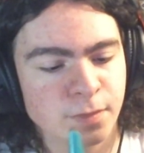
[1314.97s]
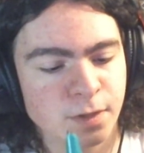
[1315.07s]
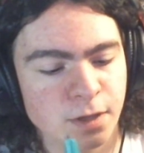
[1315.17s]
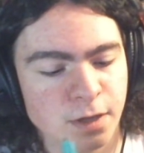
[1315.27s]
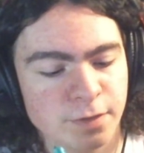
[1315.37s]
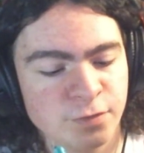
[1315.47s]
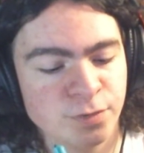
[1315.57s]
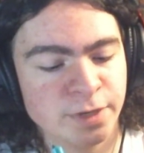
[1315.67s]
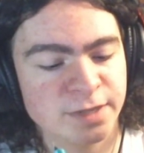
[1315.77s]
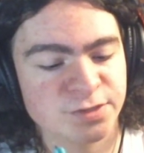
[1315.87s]
This
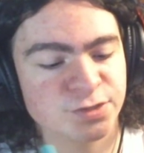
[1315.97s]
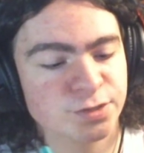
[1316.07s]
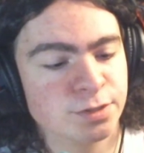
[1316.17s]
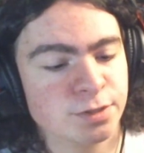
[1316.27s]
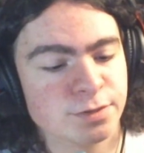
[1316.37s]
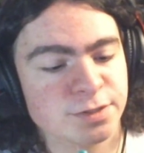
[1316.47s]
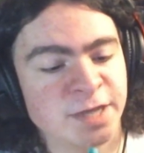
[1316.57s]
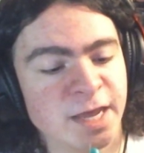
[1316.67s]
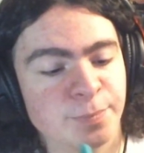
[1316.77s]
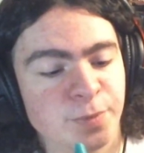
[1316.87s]
one has the
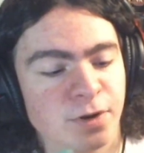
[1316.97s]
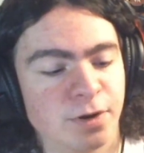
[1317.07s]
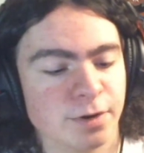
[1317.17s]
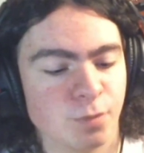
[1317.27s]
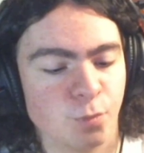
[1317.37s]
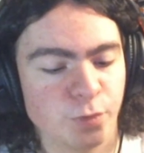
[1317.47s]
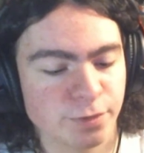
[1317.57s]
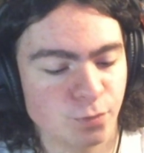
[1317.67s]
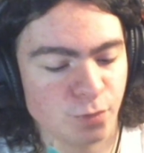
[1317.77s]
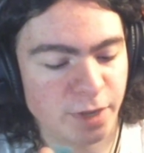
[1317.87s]
tape on in a
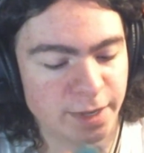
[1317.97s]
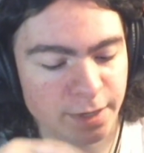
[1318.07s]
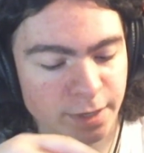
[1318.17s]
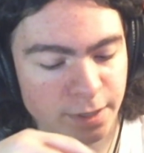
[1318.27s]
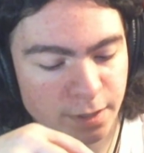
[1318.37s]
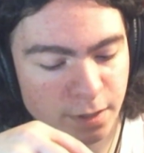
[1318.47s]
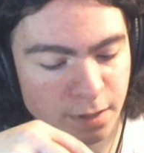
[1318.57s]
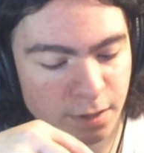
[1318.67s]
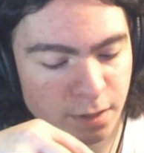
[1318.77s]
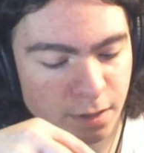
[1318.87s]
weird way.
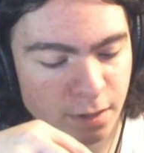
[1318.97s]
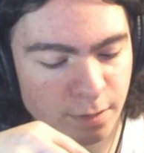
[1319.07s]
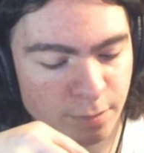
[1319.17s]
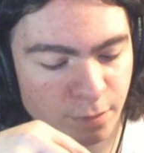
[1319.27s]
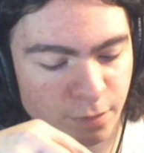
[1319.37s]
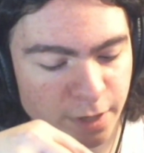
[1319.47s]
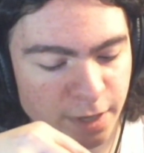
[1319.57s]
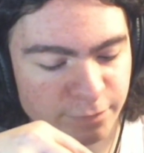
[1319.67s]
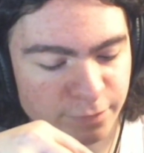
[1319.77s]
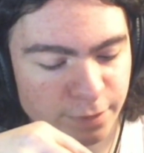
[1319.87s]
But
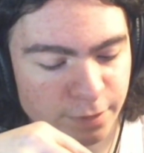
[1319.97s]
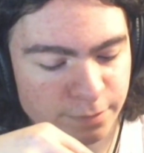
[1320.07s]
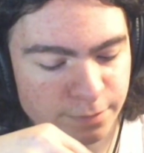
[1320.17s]
whatever.